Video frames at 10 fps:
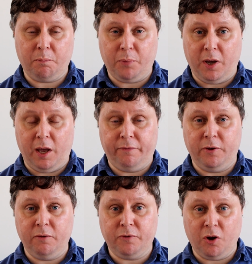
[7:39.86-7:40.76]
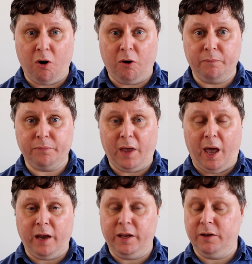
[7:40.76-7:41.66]
But if you've got
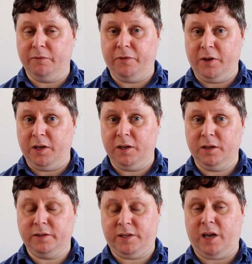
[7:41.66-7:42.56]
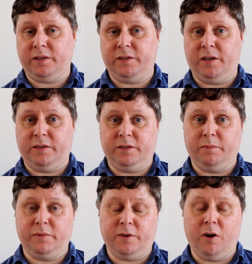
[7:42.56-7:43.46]
any of the test
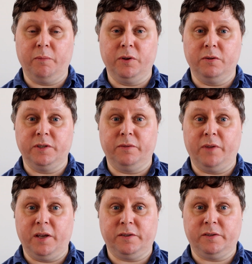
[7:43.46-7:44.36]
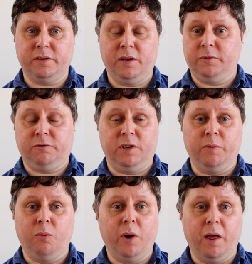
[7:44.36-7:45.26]
systems that I'm using this
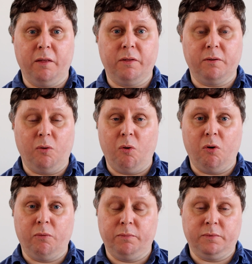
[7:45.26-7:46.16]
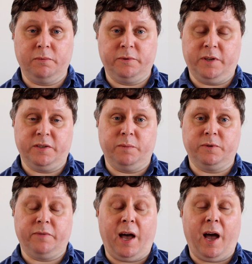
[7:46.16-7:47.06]
streamer with, or
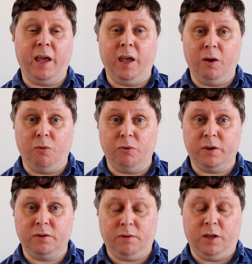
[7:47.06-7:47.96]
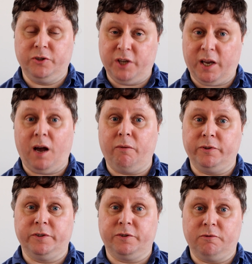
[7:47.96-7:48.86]
systems of that ilk, and check out the
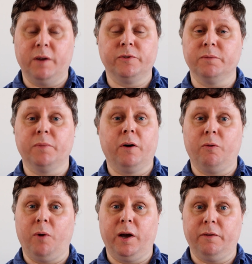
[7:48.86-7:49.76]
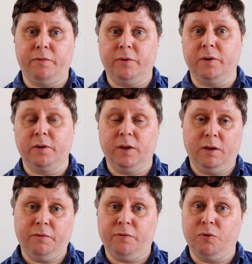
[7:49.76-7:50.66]
description by the way for the
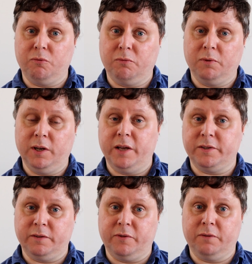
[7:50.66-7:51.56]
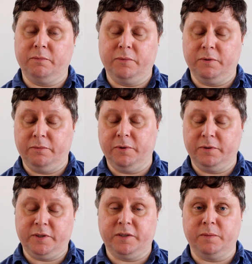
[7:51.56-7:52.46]
full list of the
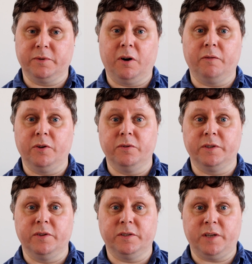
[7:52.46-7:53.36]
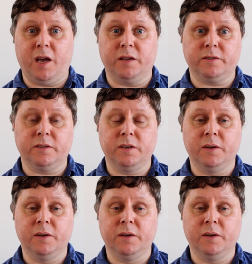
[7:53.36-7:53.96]
systems that I've used in this test,